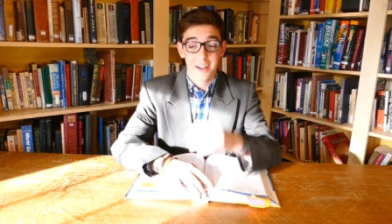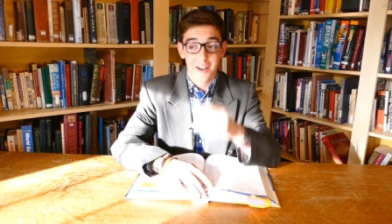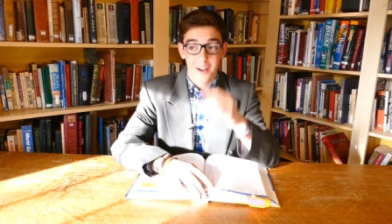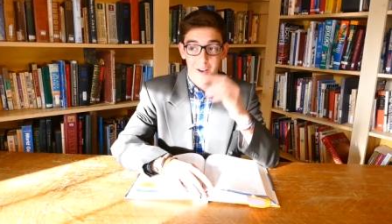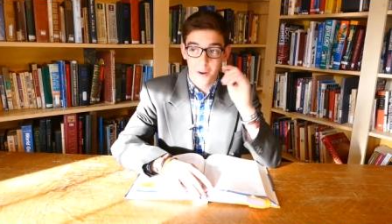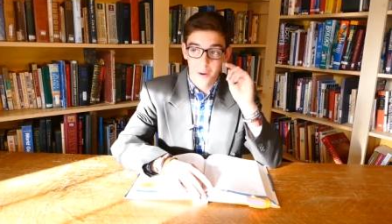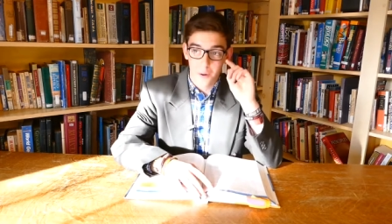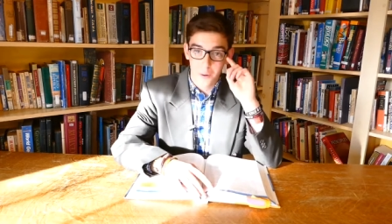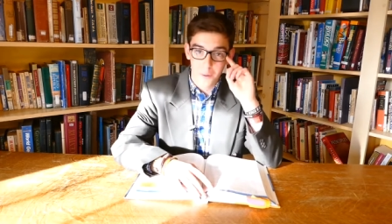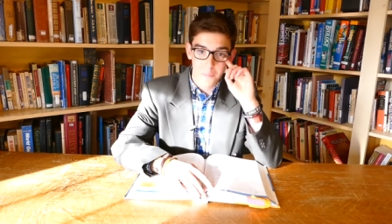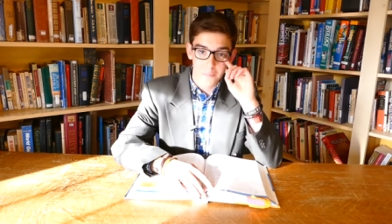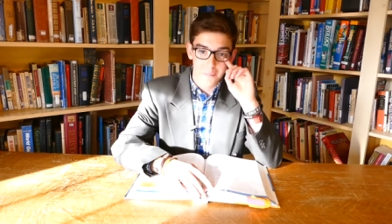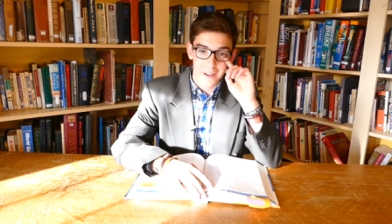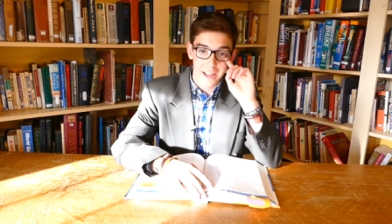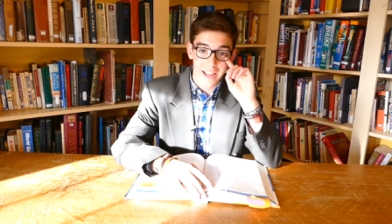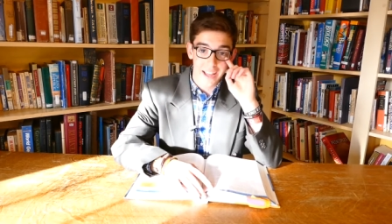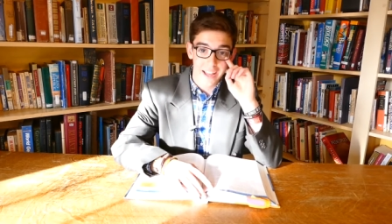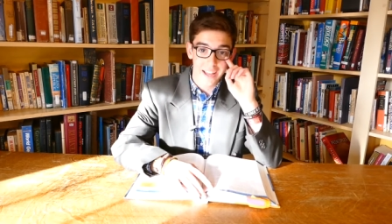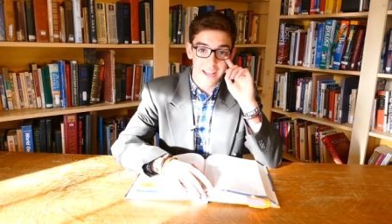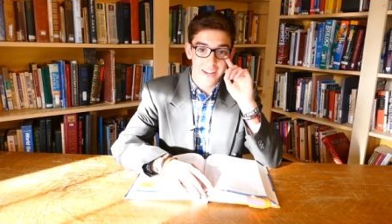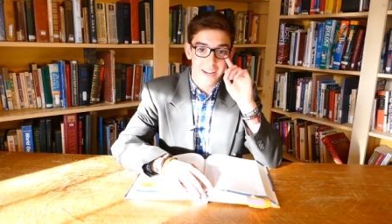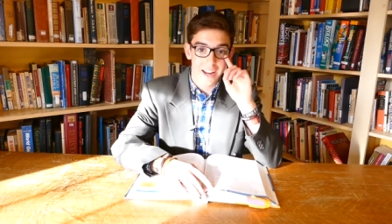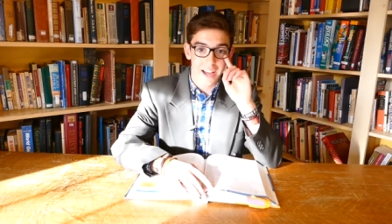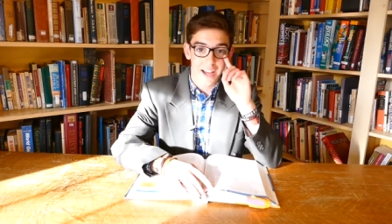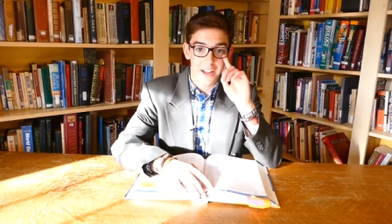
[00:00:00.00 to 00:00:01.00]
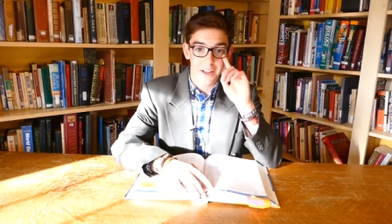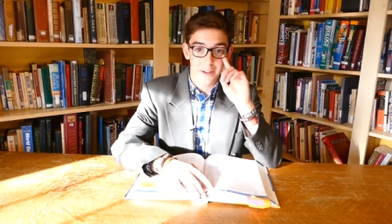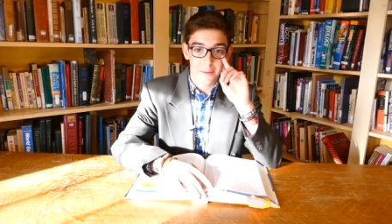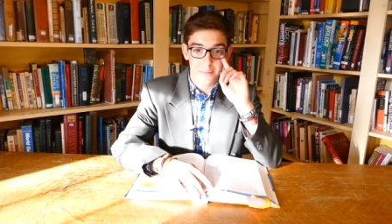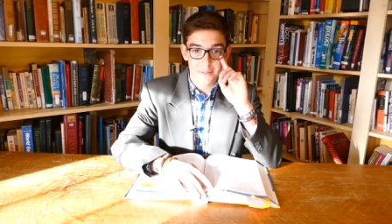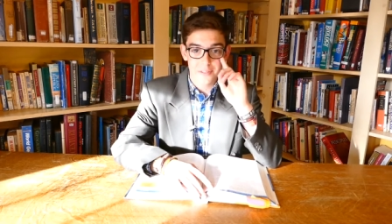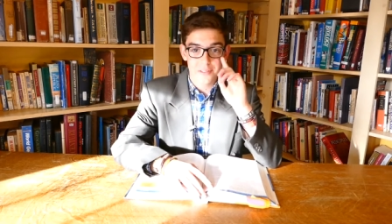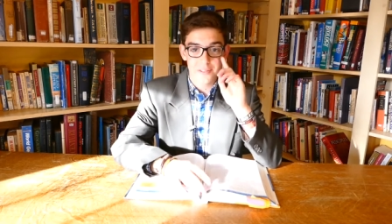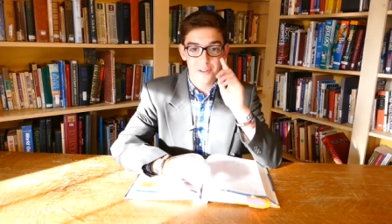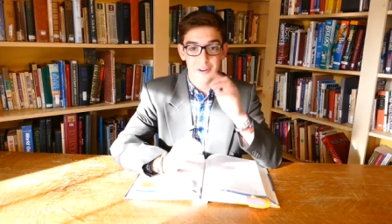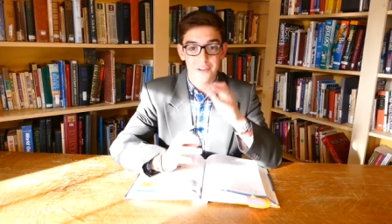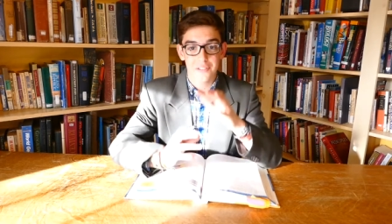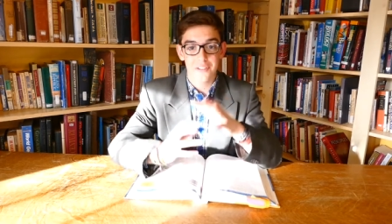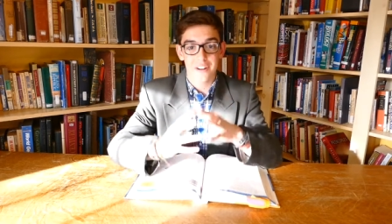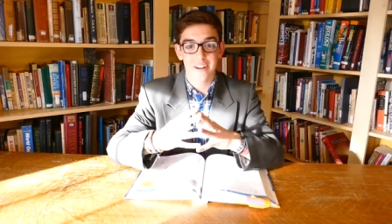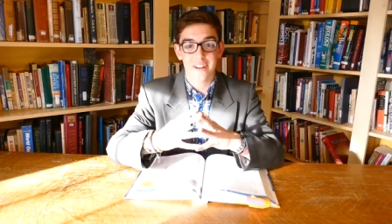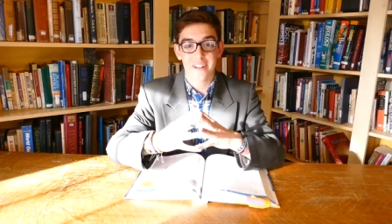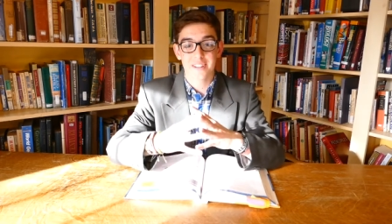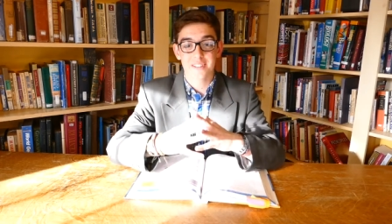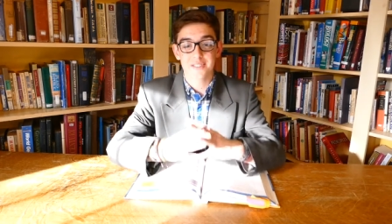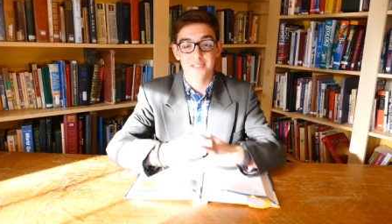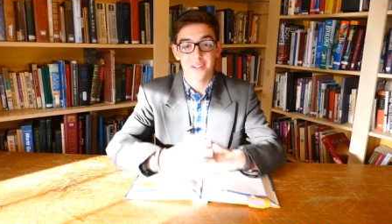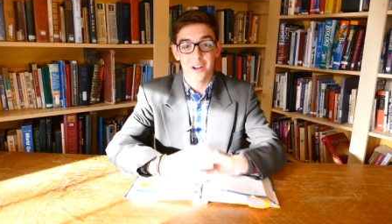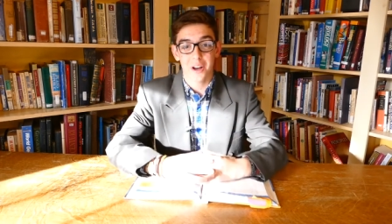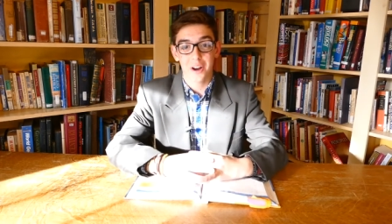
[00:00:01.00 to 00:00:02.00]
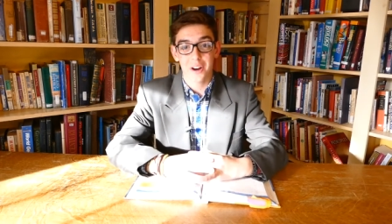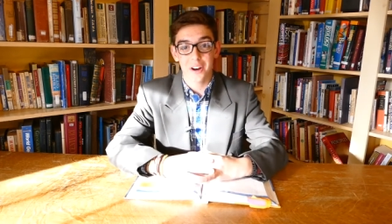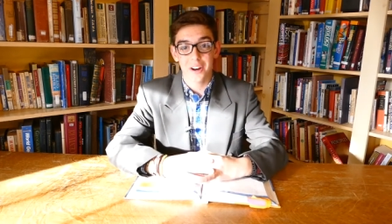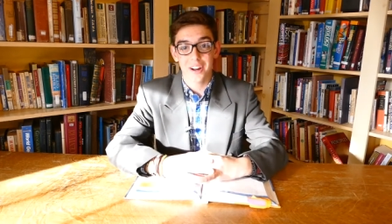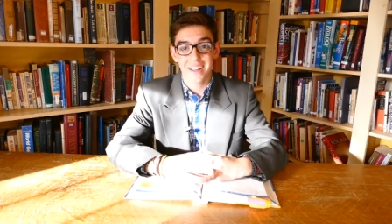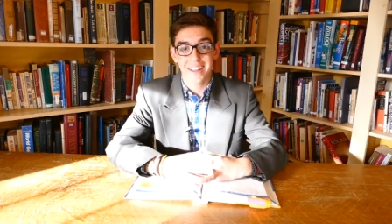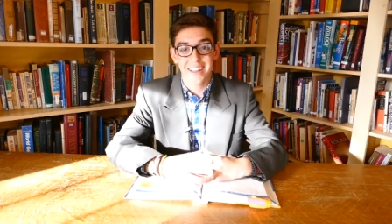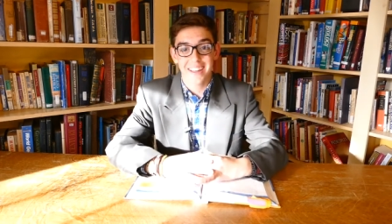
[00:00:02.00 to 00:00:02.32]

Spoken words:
Oh, man, I am so very sorry.